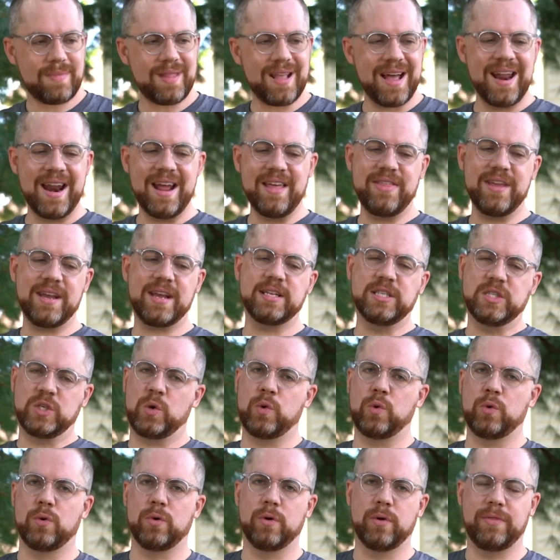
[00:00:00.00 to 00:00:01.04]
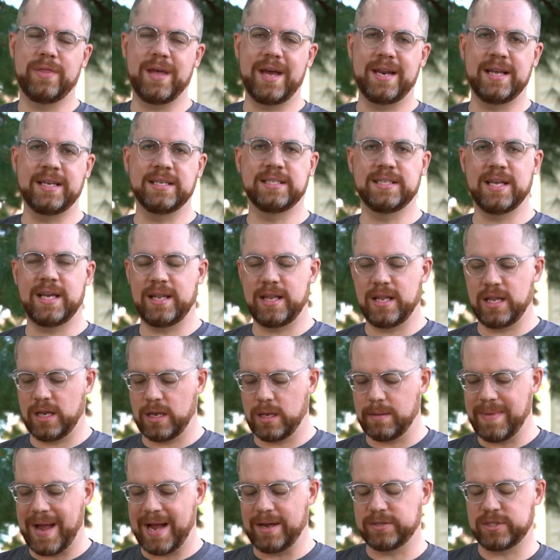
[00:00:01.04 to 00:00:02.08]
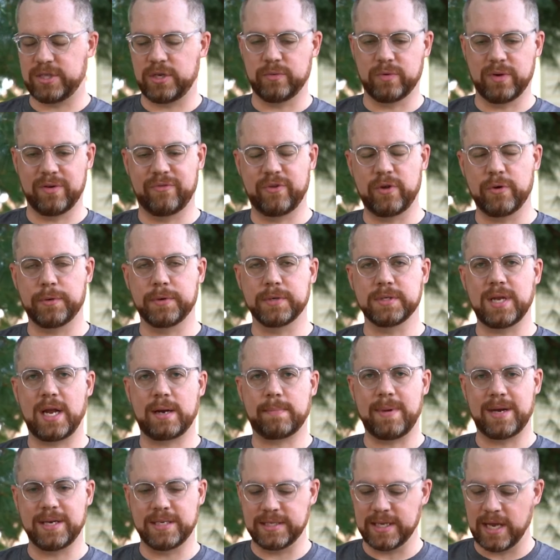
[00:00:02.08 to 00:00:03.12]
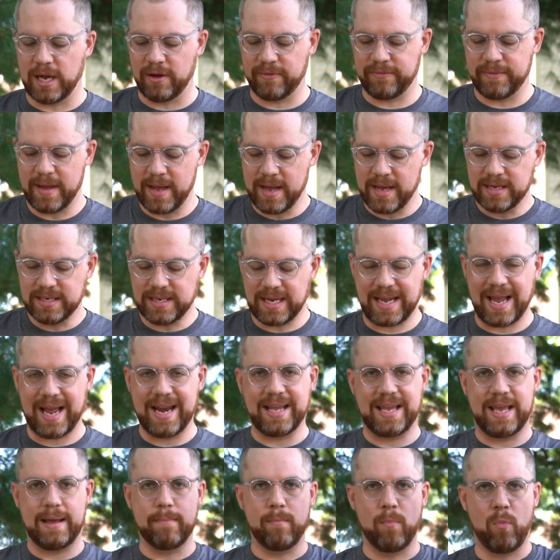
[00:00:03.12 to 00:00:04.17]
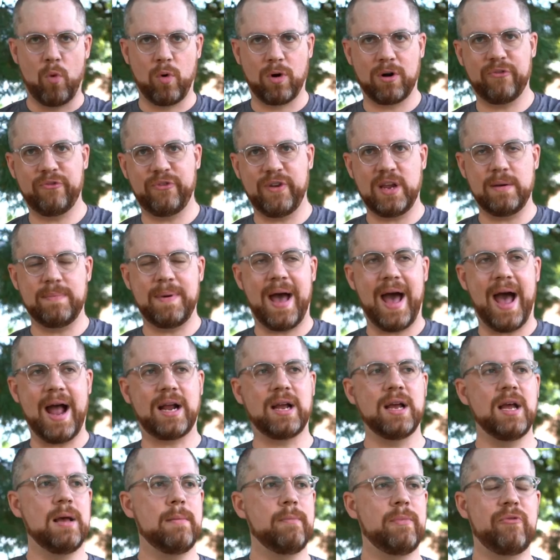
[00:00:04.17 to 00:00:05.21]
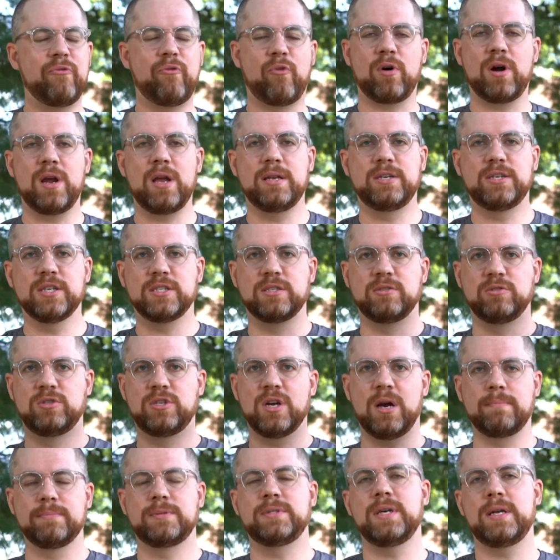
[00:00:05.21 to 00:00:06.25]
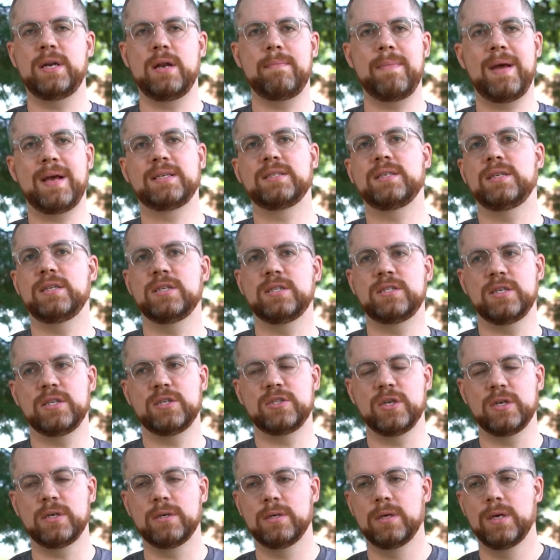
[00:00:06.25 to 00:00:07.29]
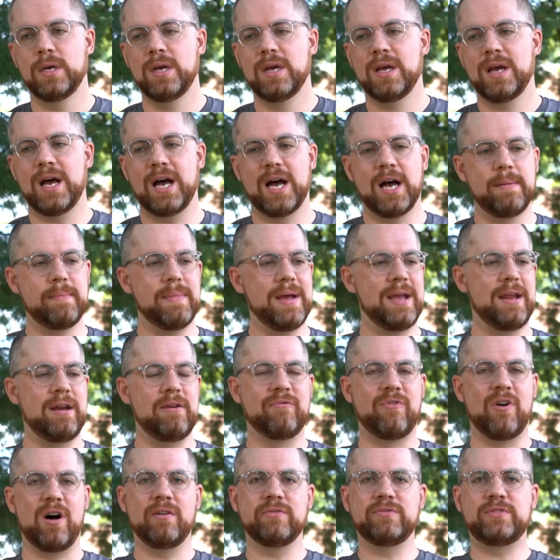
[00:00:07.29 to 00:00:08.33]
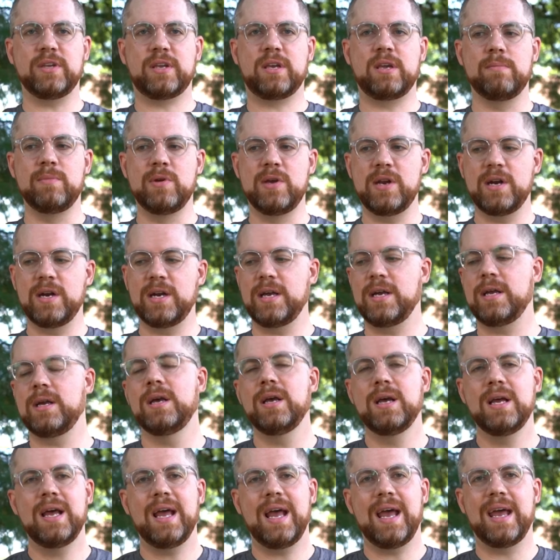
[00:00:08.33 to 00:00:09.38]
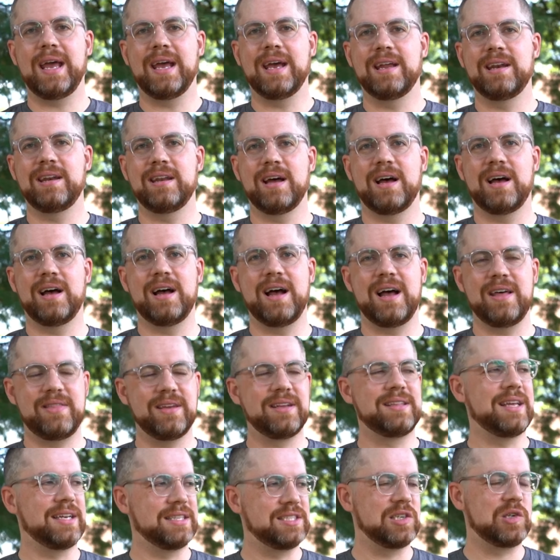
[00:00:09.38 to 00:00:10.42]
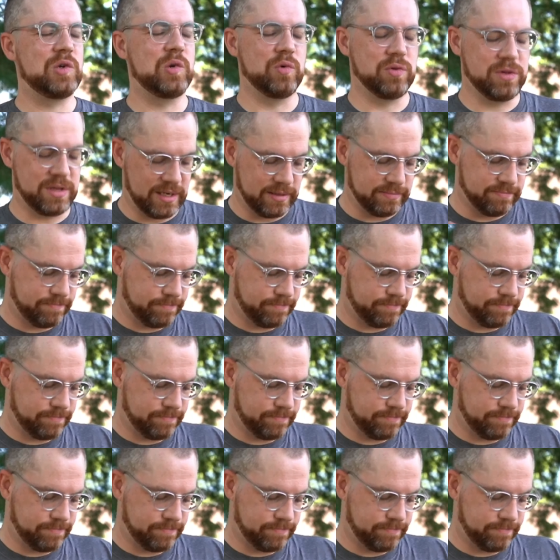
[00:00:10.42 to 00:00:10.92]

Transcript: I think it's cool that he's sending them out to reviewers like myself to kind of get more feedback before he just jumps in and makes a decision. It involves the community, and I think that's a cool thing.